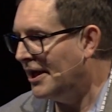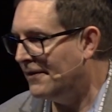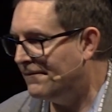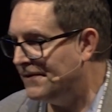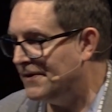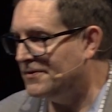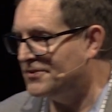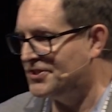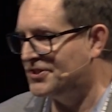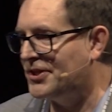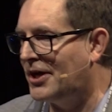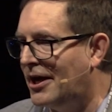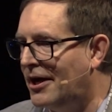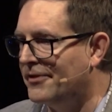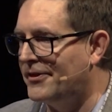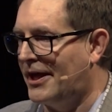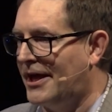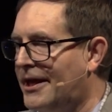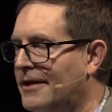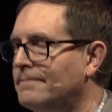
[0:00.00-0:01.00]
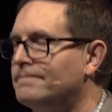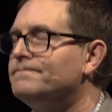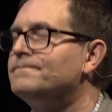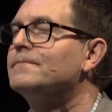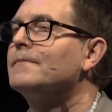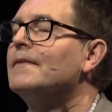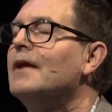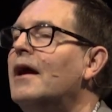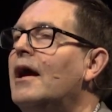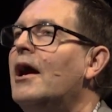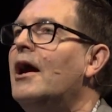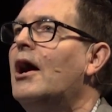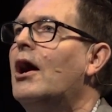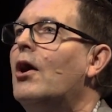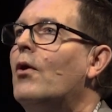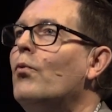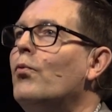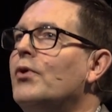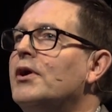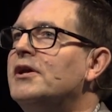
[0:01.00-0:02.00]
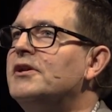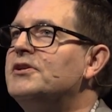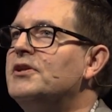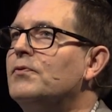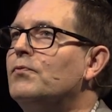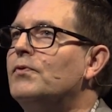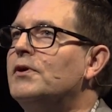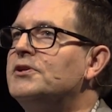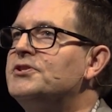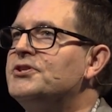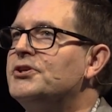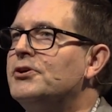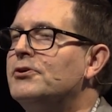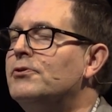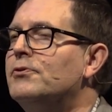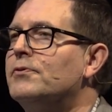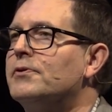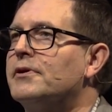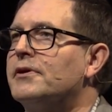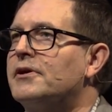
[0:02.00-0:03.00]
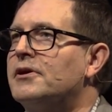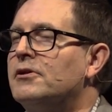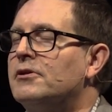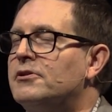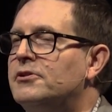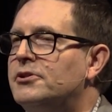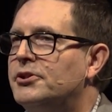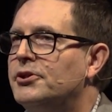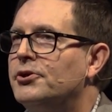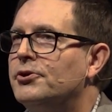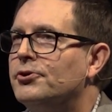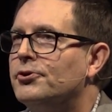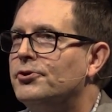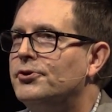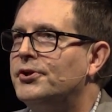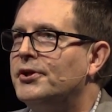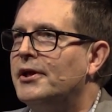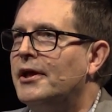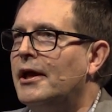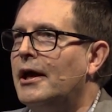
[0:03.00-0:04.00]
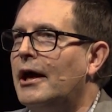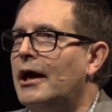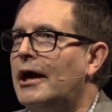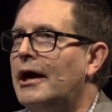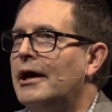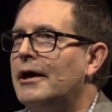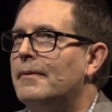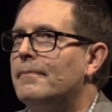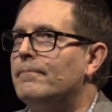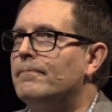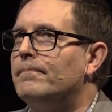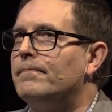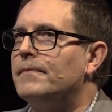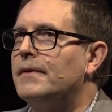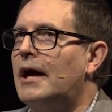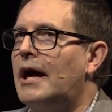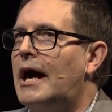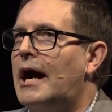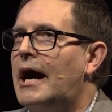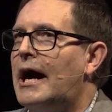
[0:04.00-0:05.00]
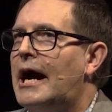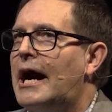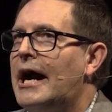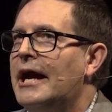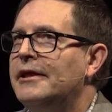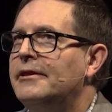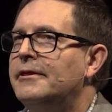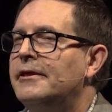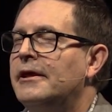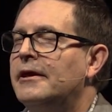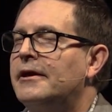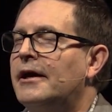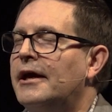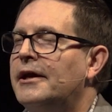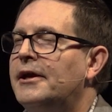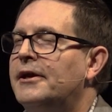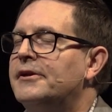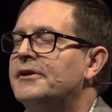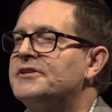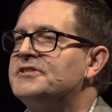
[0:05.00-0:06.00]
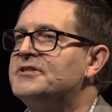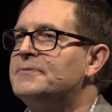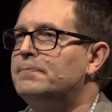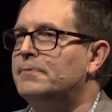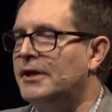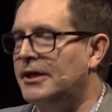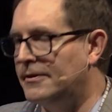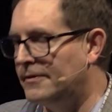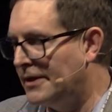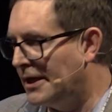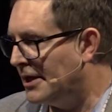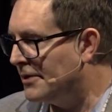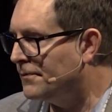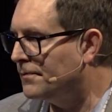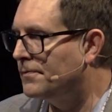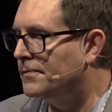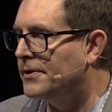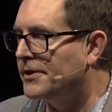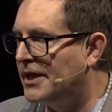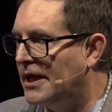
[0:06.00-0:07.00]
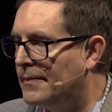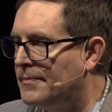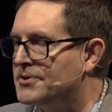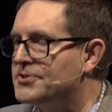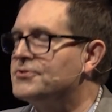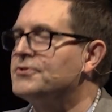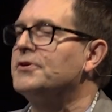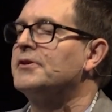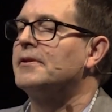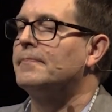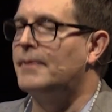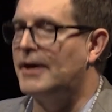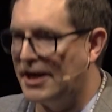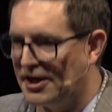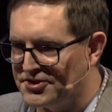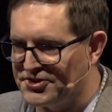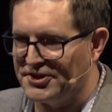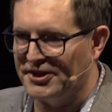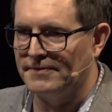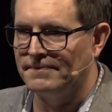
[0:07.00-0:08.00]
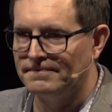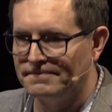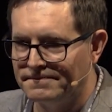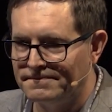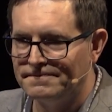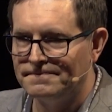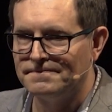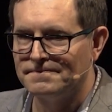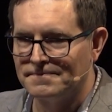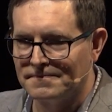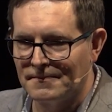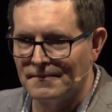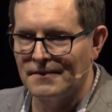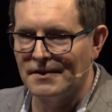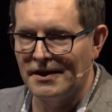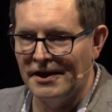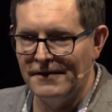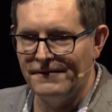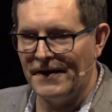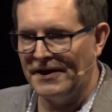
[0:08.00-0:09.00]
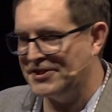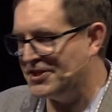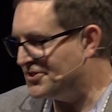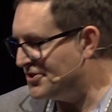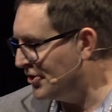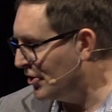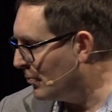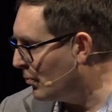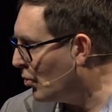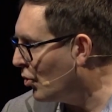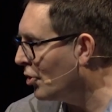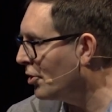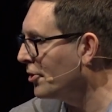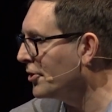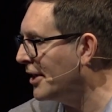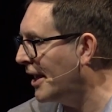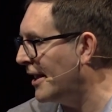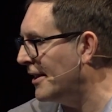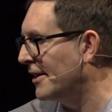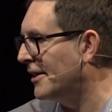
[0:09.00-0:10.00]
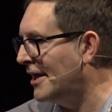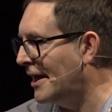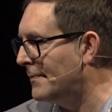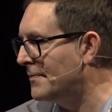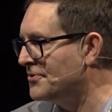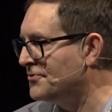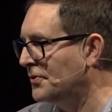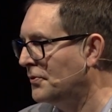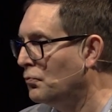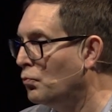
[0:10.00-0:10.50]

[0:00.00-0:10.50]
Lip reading: if you saw that, would you conclude, I think I can explain that through the chemistry of the pasta? If I just know more organic chemistry,